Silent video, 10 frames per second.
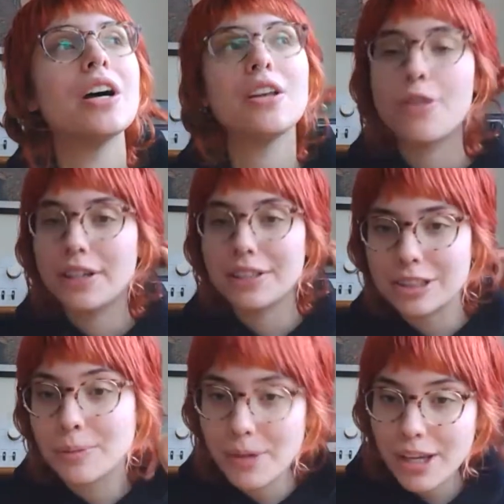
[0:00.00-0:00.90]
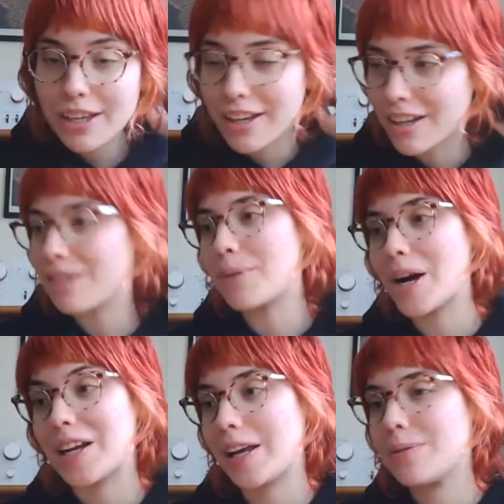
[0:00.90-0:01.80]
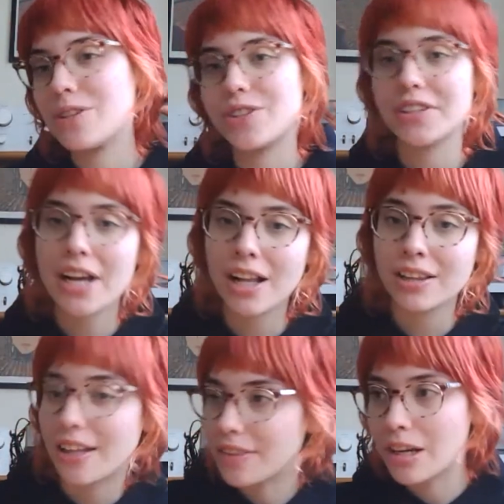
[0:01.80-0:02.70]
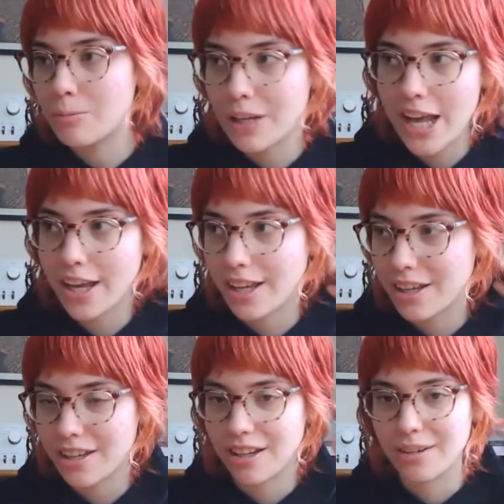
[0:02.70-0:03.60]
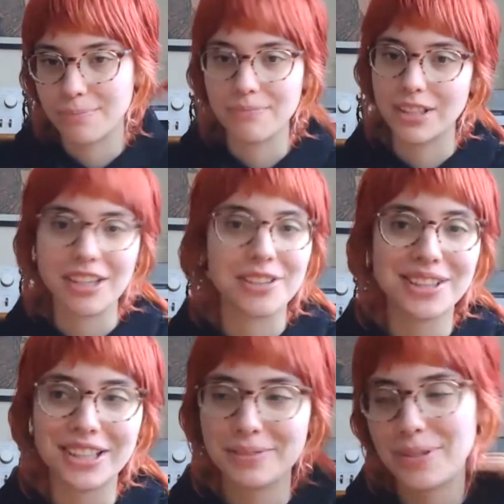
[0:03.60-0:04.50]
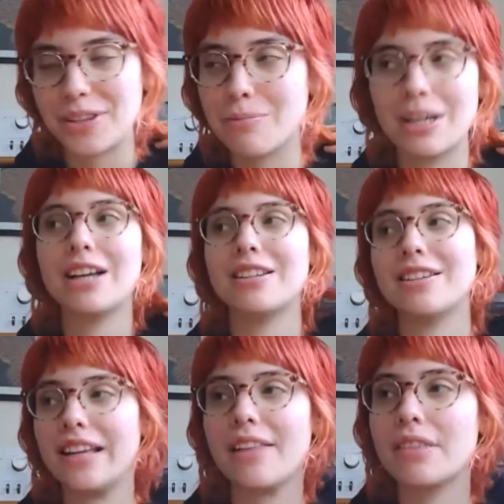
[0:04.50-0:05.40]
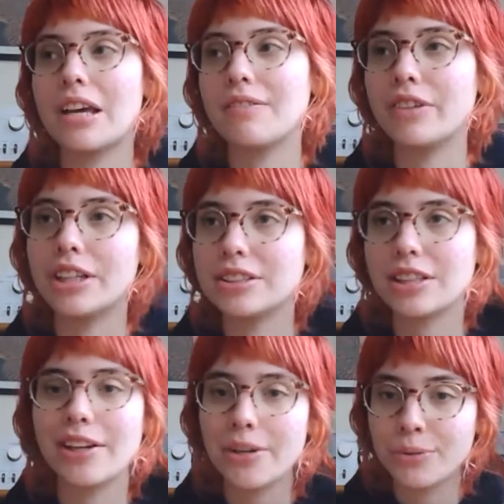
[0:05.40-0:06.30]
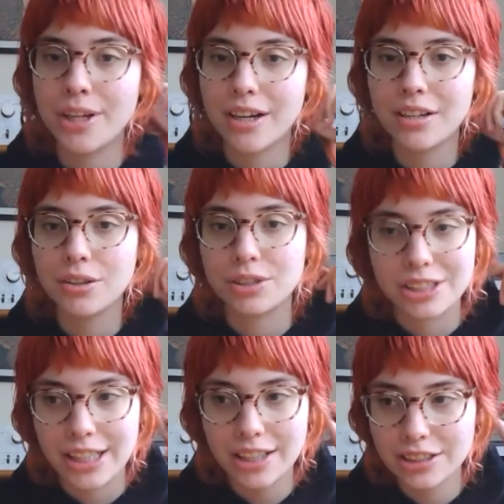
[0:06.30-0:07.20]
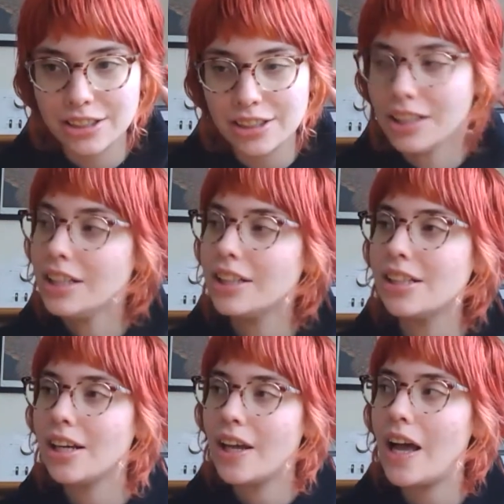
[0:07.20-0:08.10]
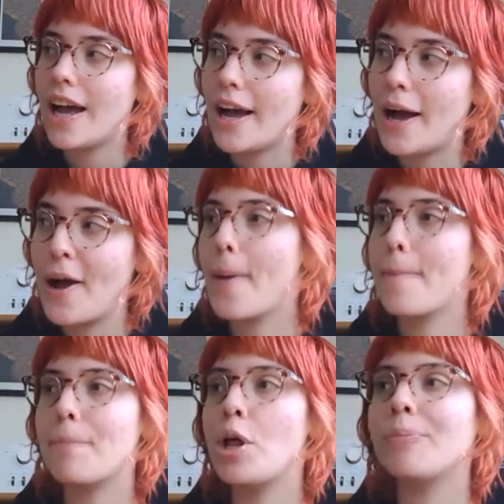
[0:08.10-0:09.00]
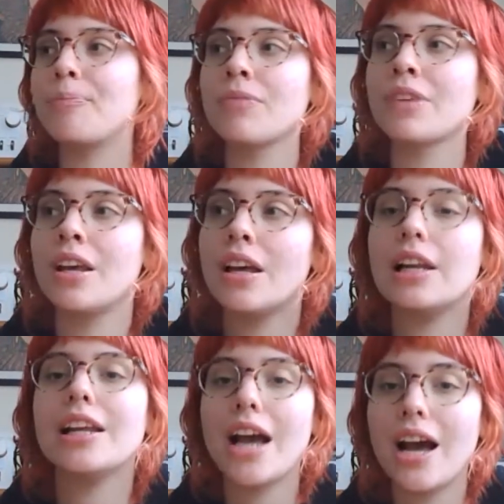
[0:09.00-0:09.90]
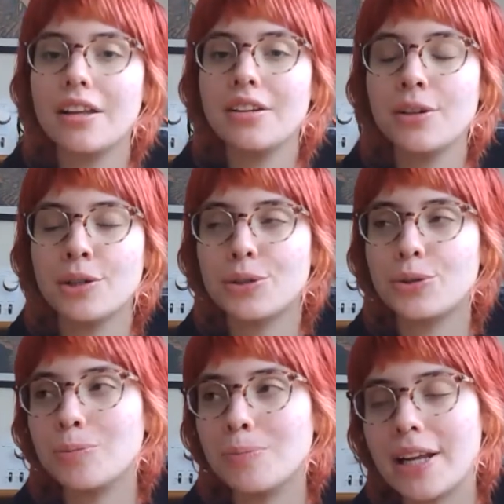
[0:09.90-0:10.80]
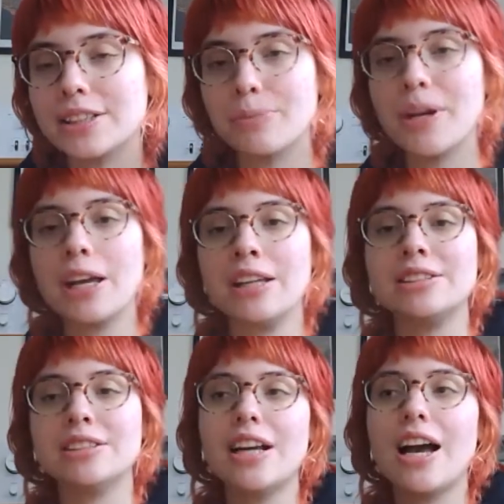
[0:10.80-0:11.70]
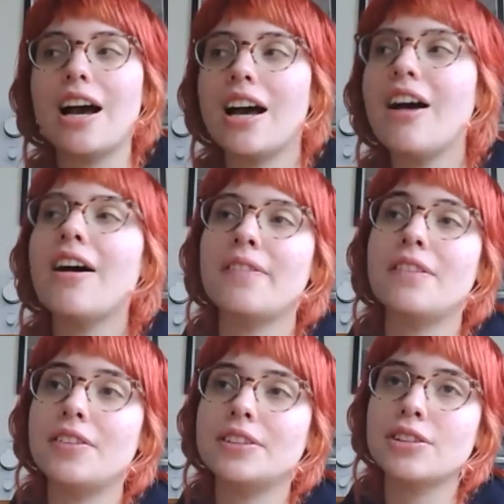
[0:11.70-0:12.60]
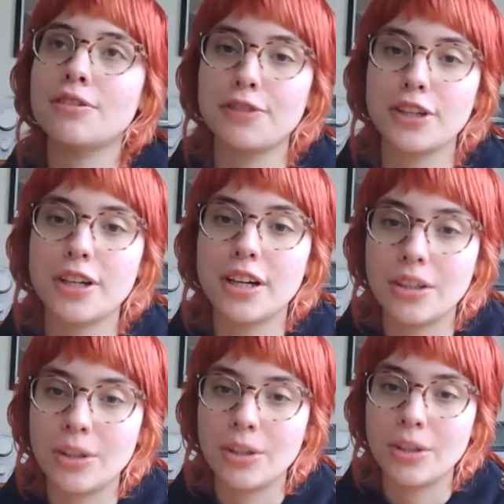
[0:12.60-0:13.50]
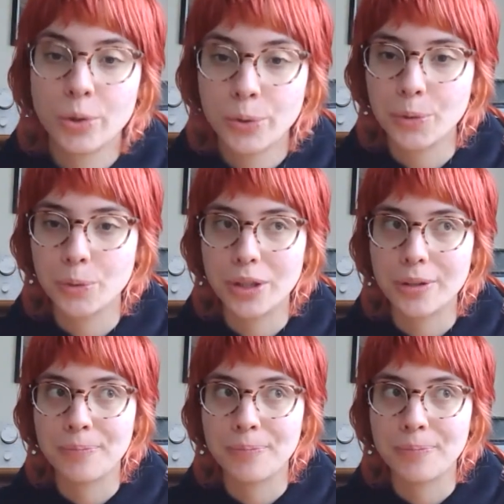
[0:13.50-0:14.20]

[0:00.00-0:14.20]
there's me. My name is Janelle, and I play the guitar in the band. And then there is Leona, who sings, Leanne, who plays bass, and Sophia, who